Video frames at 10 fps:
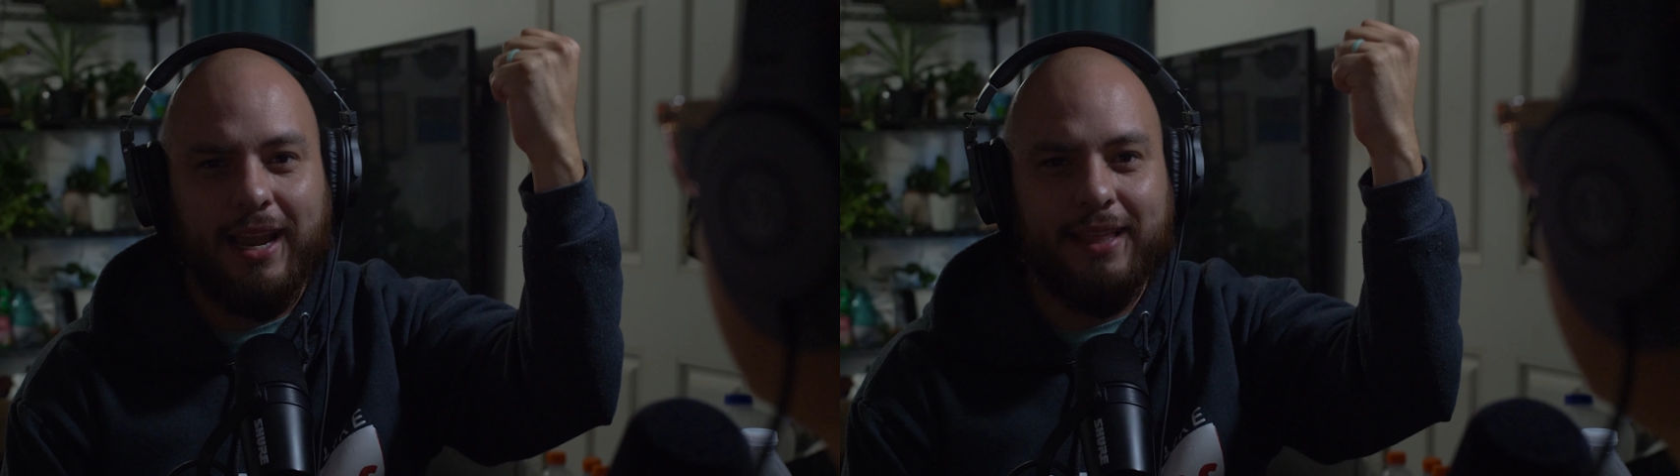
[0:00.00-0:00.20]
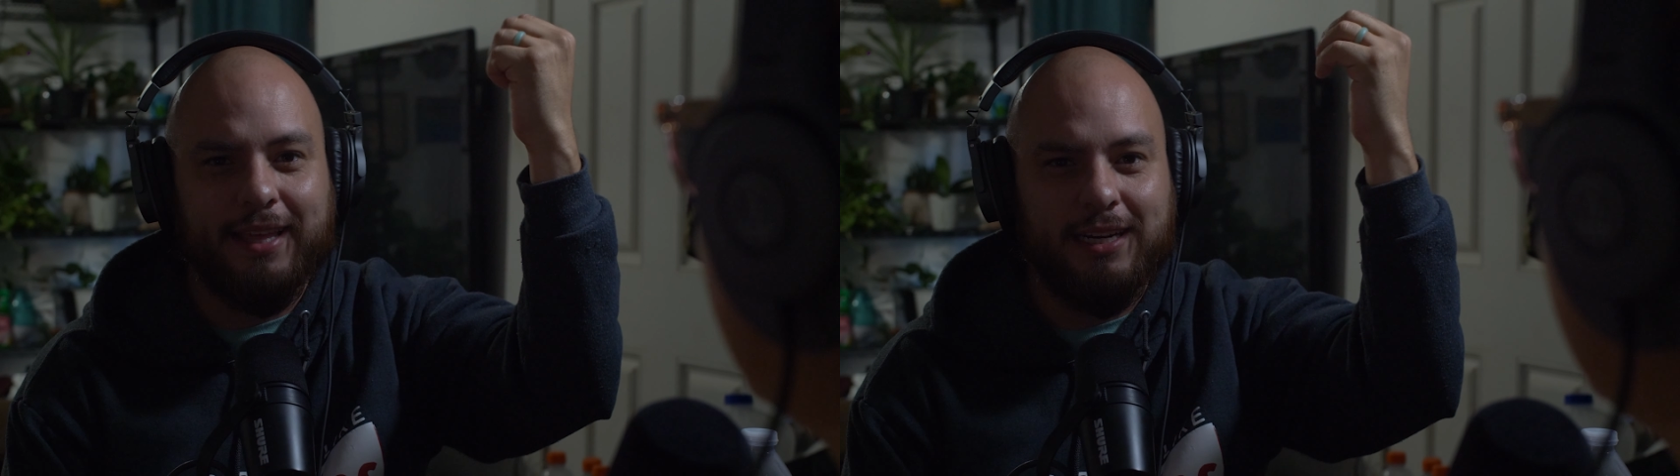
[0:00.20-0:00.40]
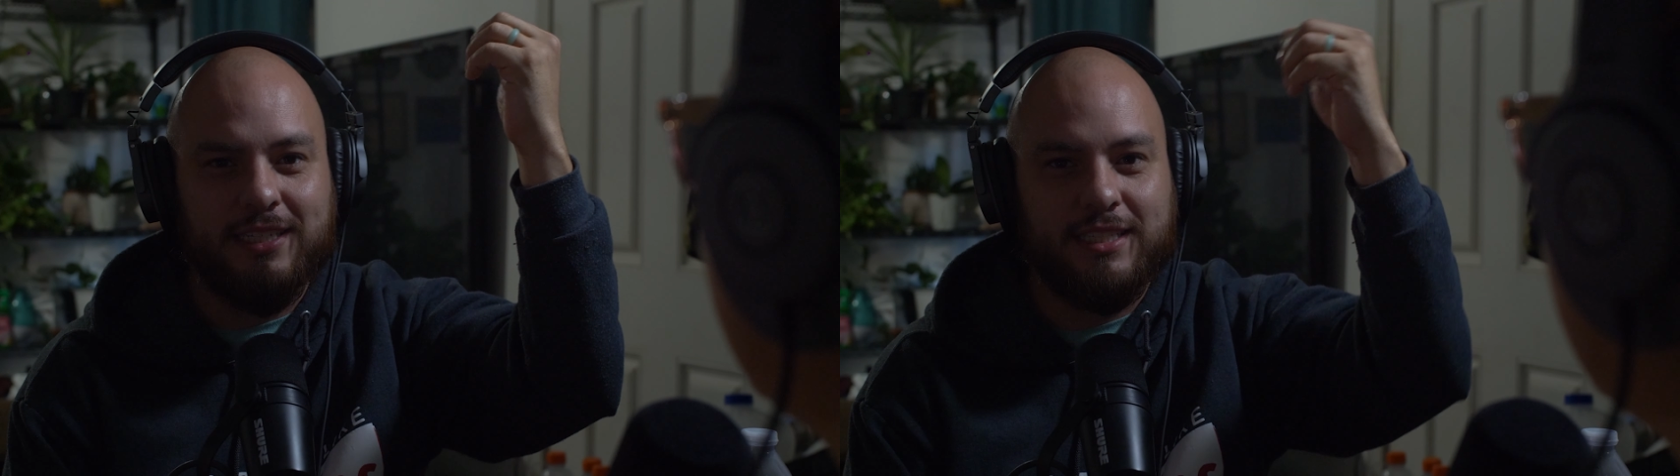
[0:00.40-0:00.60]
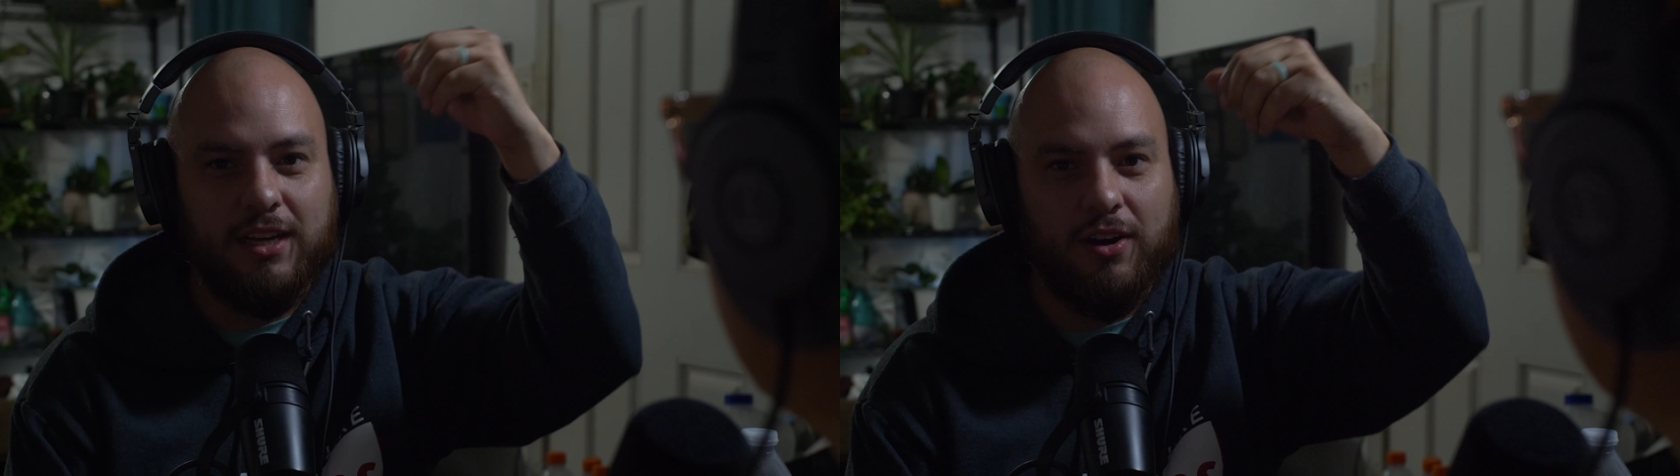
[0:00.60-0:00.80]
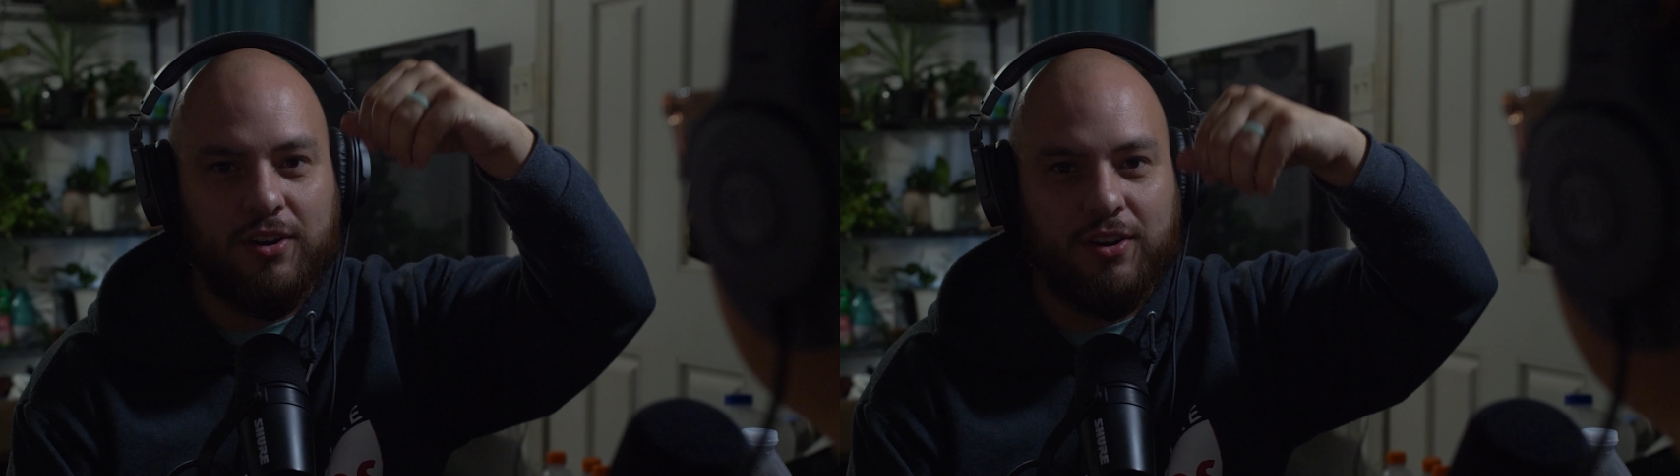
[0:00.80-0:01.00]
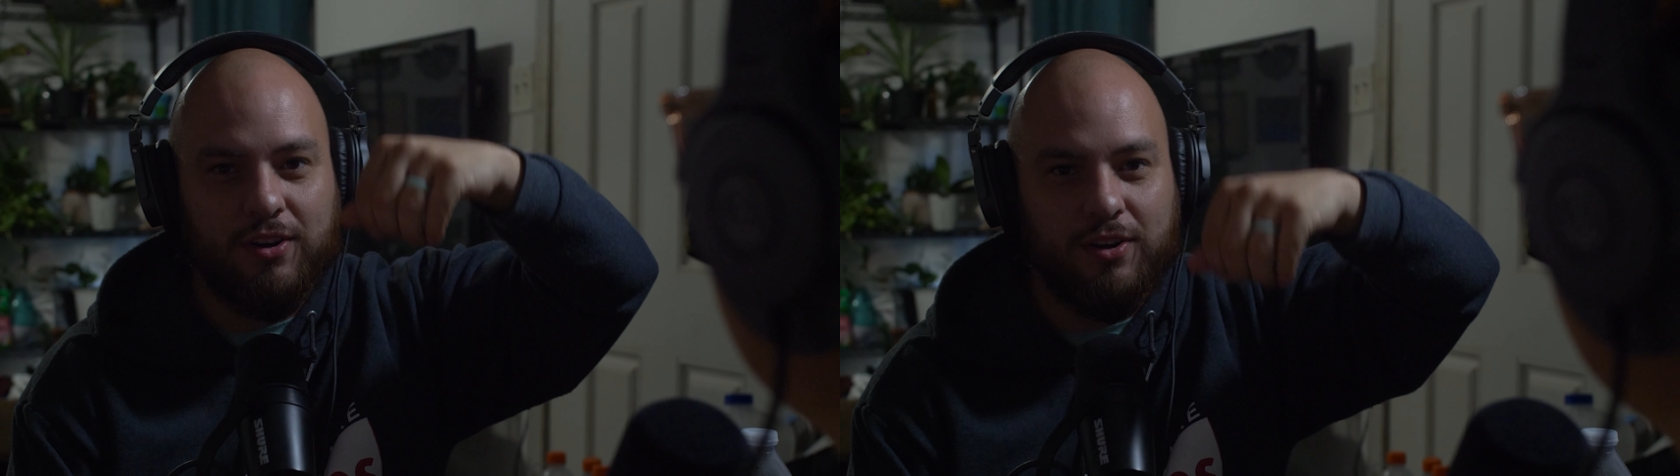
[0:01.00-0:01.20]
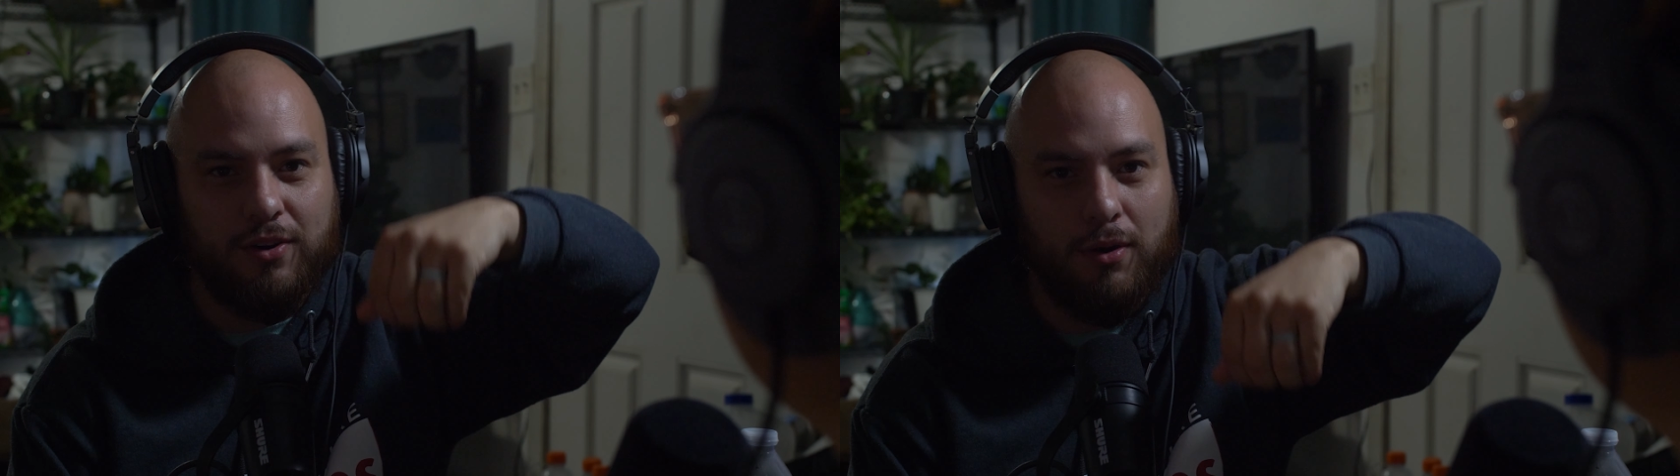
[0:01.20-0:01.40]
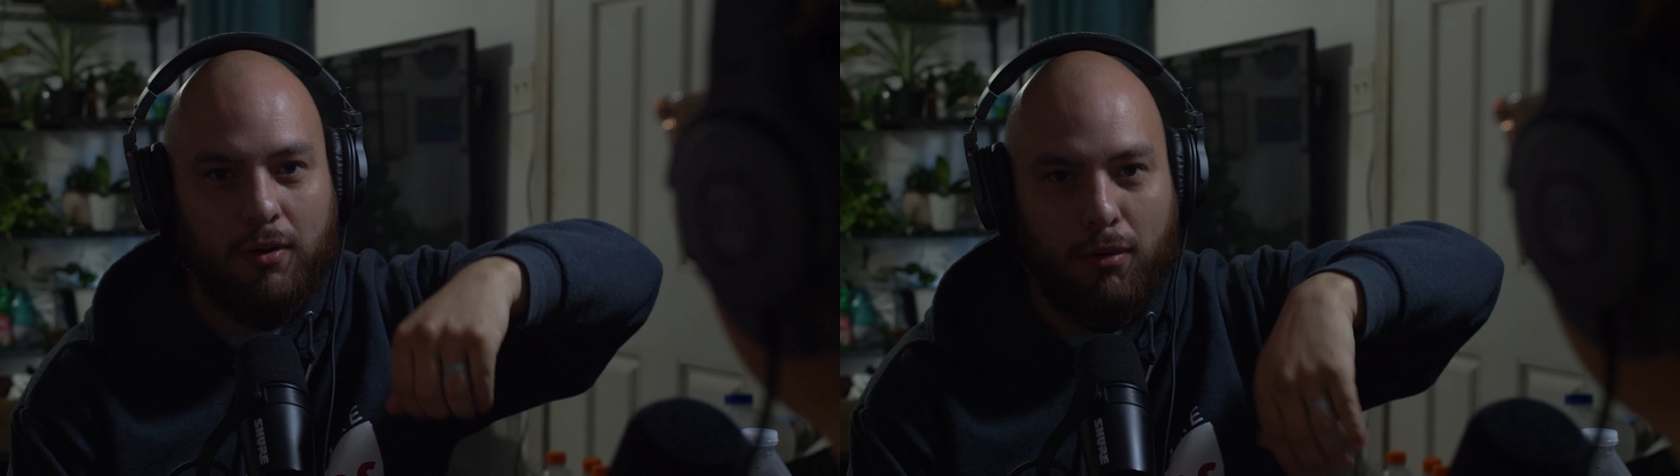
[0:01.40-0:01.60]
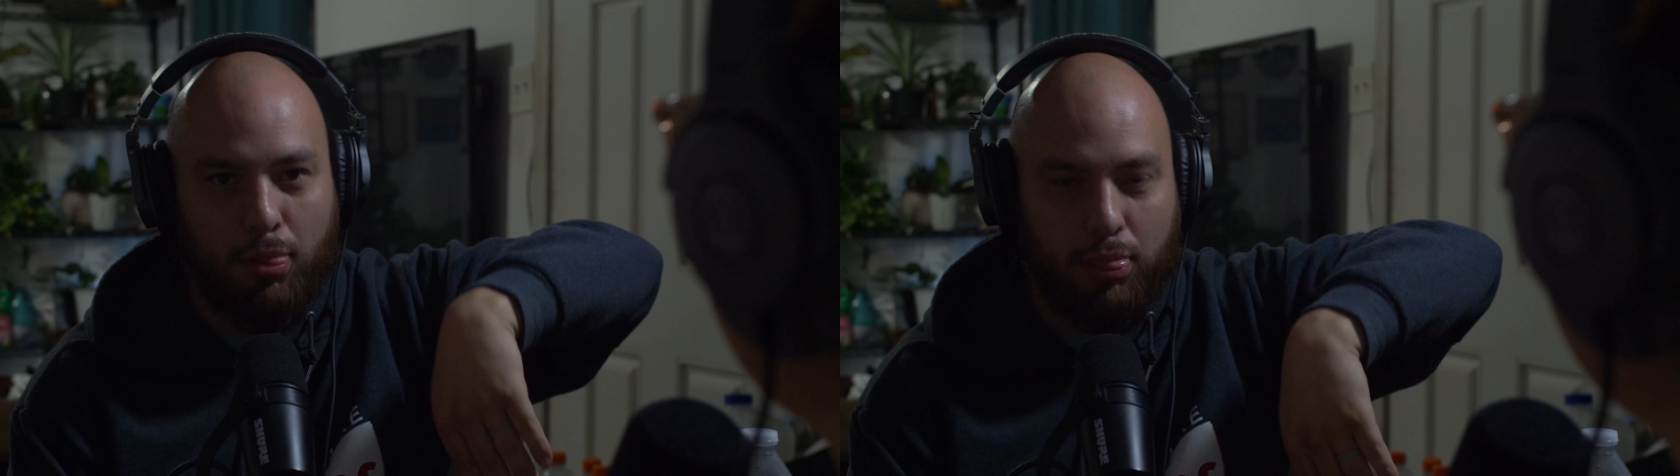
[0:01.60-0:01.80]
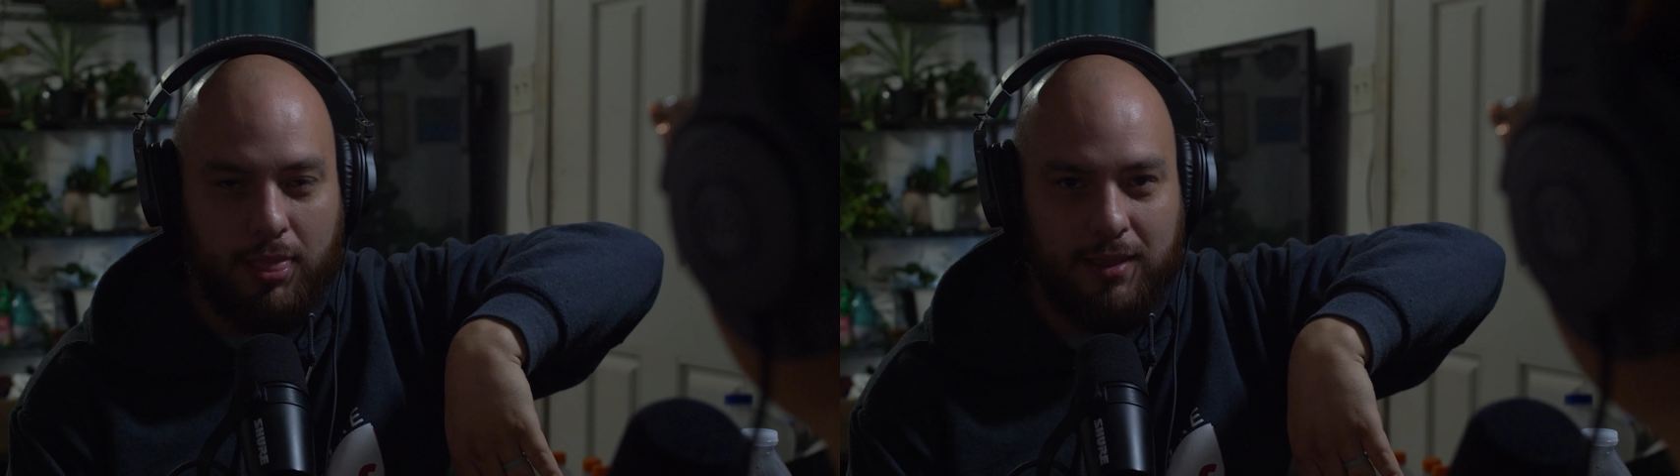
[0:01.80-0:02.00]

and then it just go.